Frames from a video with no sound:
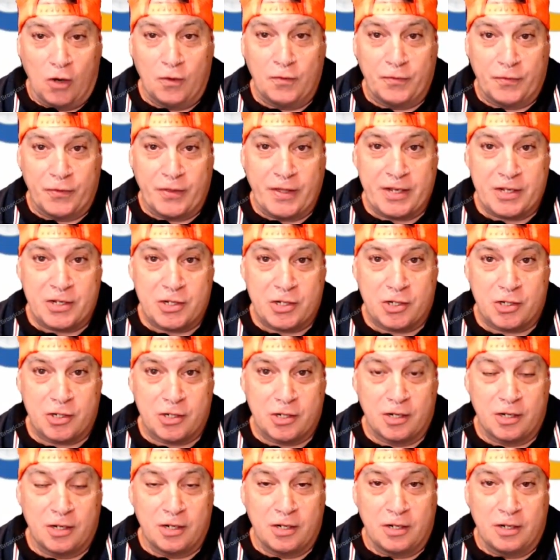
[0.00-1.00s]
of
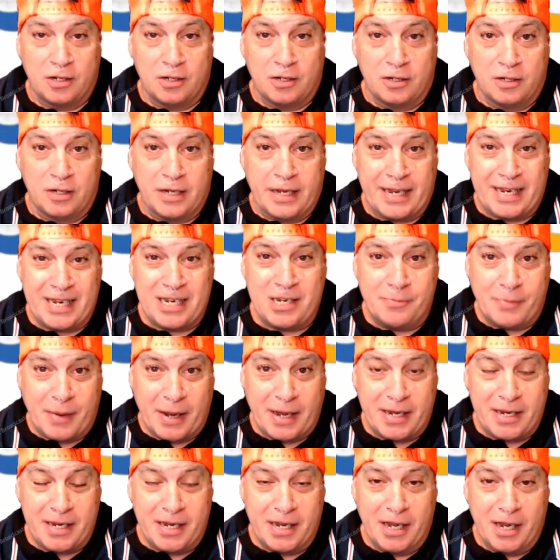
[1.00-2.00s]
this
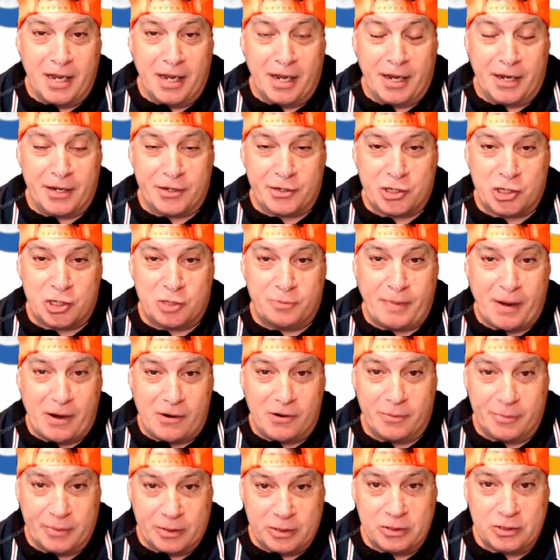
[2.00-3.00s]
eBay
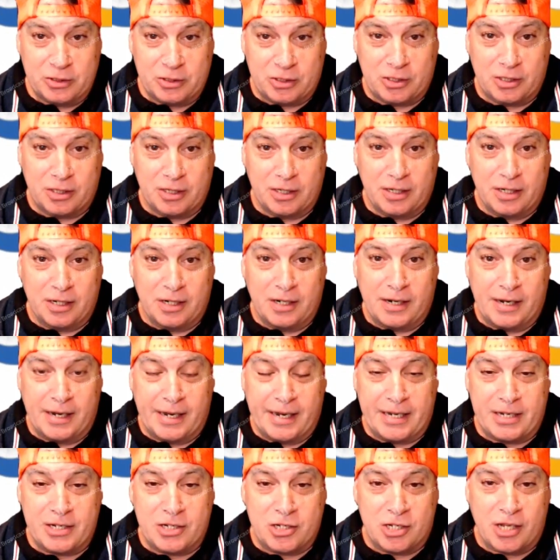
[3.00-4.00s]
experiment
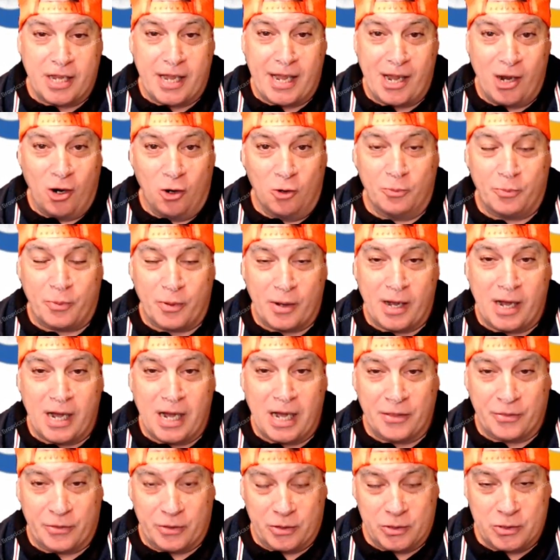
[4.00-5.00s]
is to help
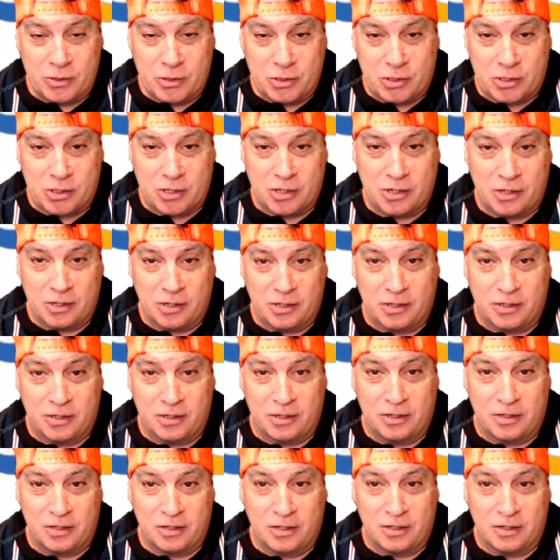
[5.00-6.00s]
others
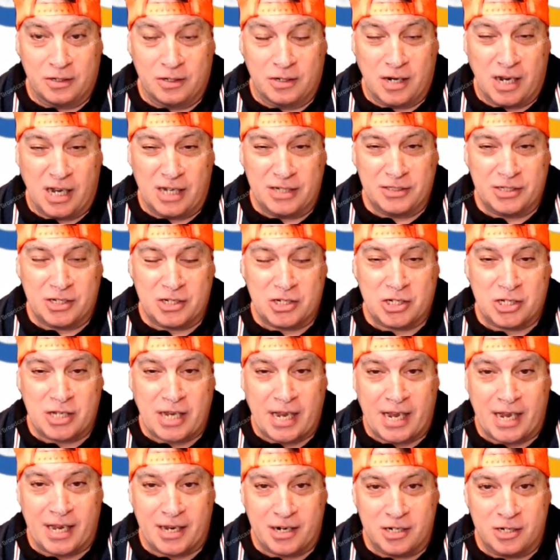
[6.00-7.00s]

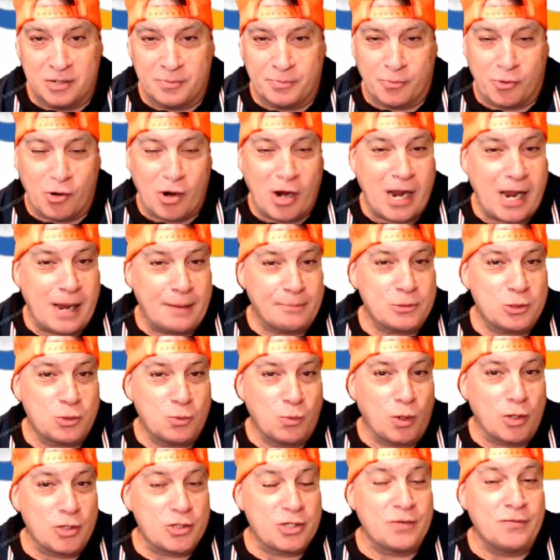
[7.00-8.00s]
understand
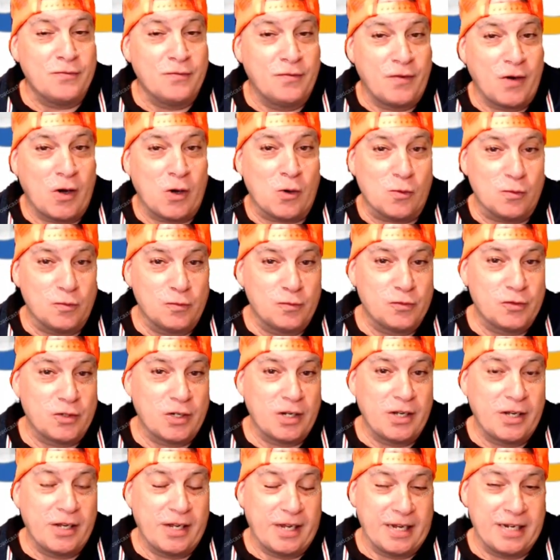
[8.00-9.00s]
perhaps what's
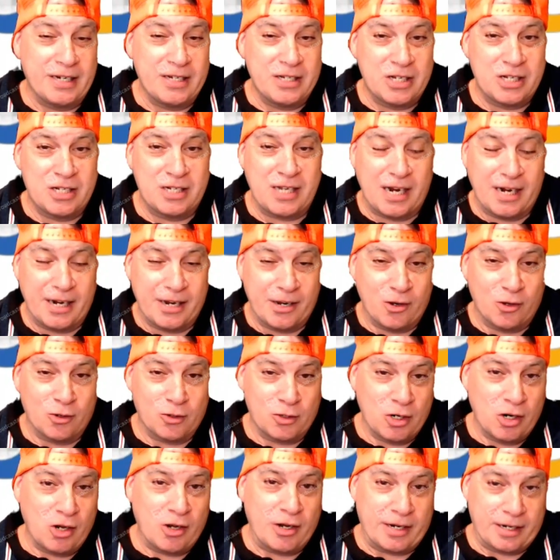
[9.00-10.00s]
involved in selling
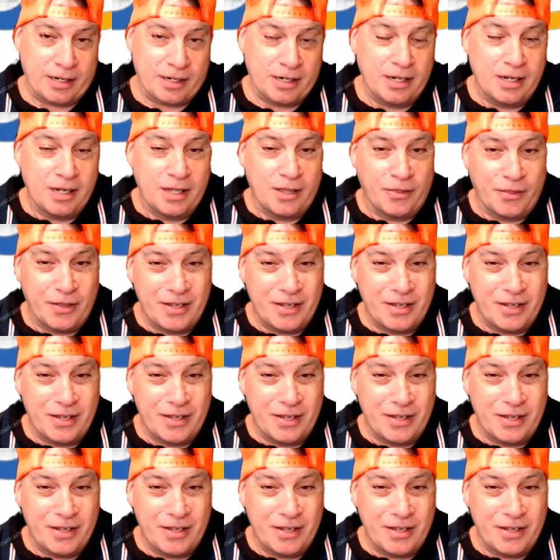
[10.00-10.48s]
online.